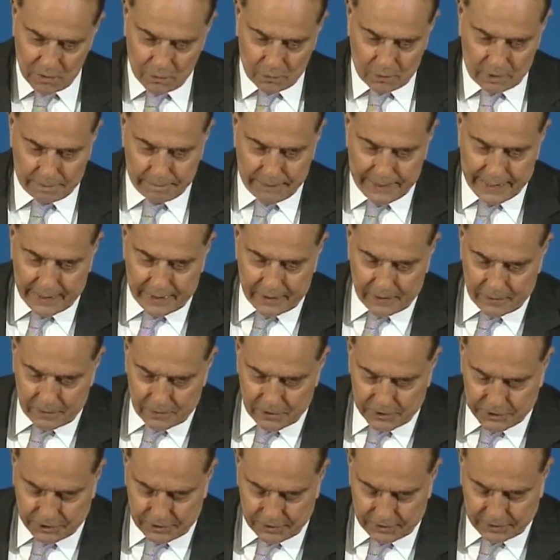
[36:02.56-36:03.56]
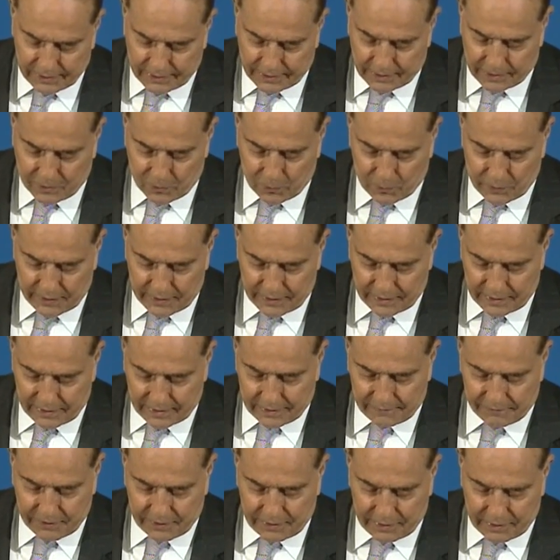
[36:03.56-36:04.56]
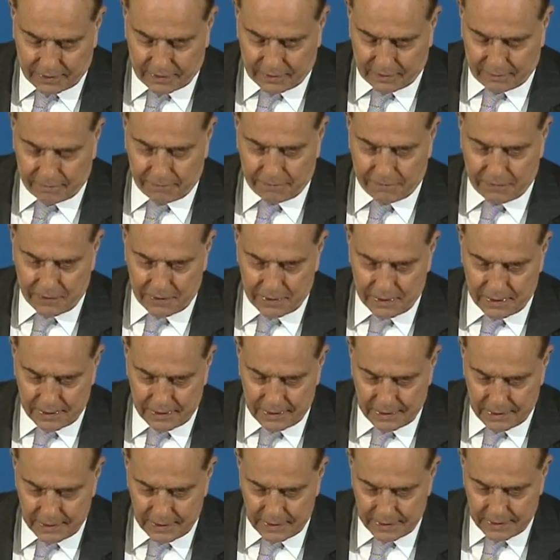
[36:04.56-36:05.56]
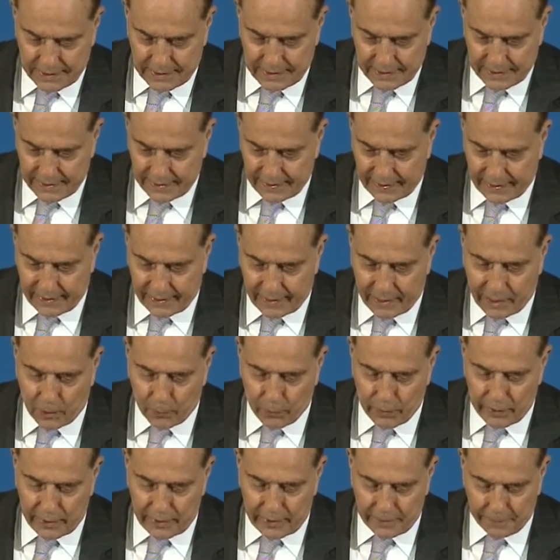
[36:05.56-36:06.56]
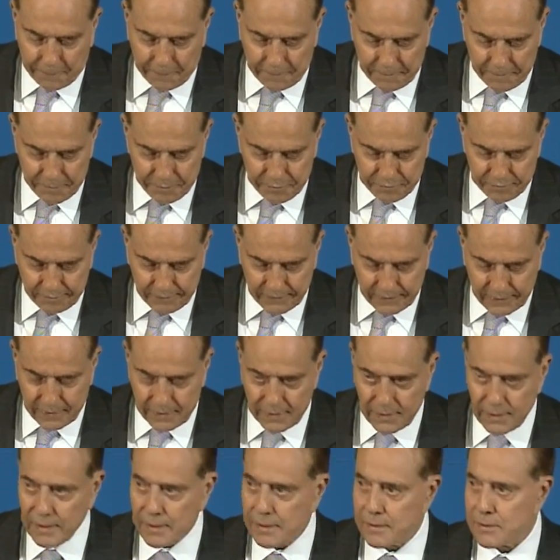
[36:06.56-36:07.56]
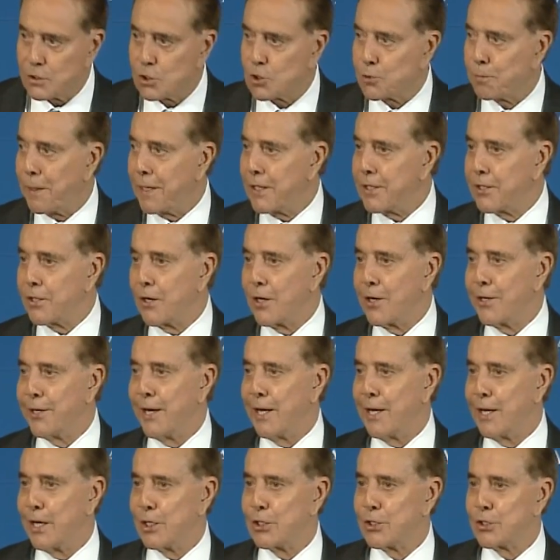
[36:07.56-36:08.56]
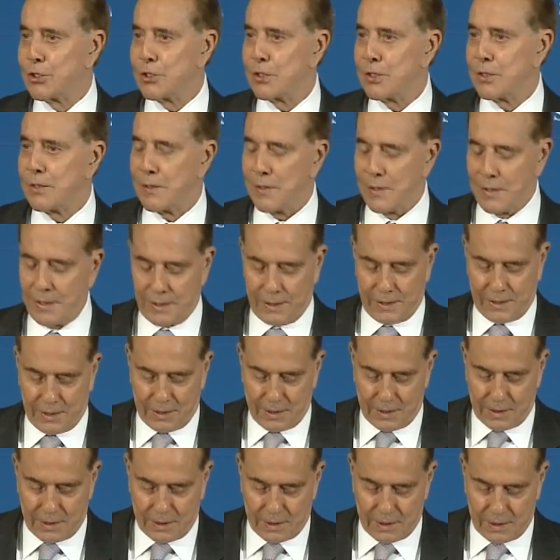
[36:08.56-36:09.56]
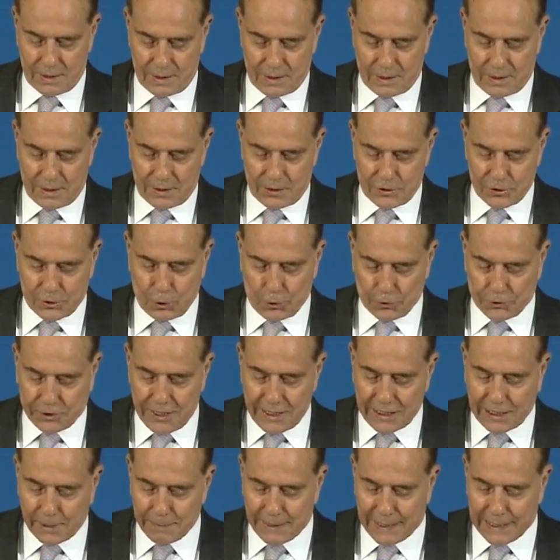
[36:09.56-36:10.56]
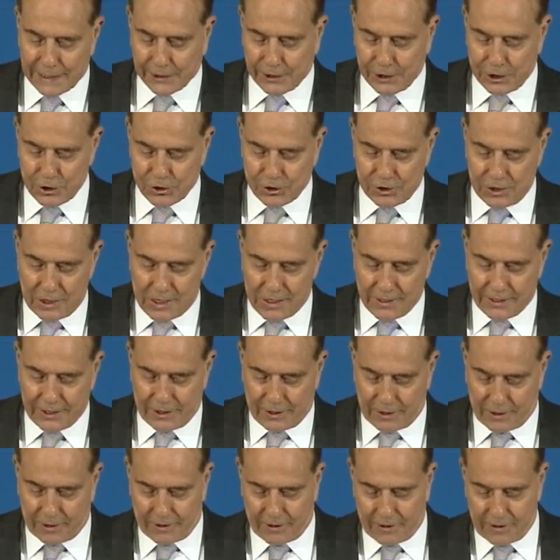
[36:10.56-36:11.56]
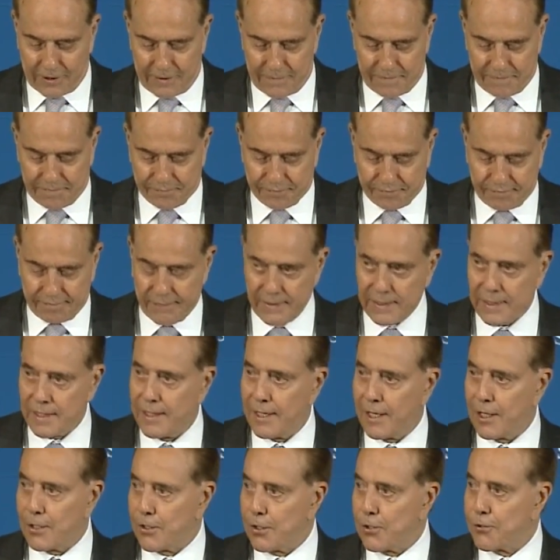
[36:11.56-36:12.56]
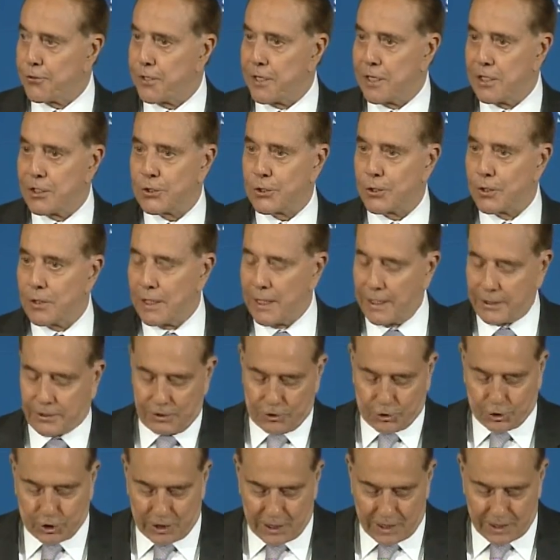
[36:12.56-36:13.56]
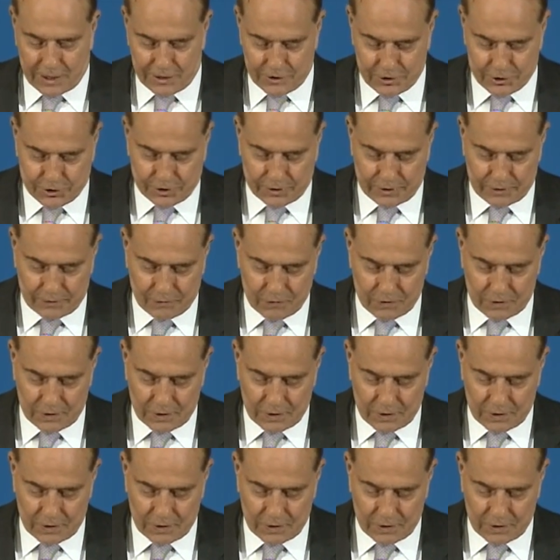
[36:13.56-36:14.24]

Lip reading: What matters is how we live and love and how we spend our dash. So think about this long and hard. Are there things you'd like to change?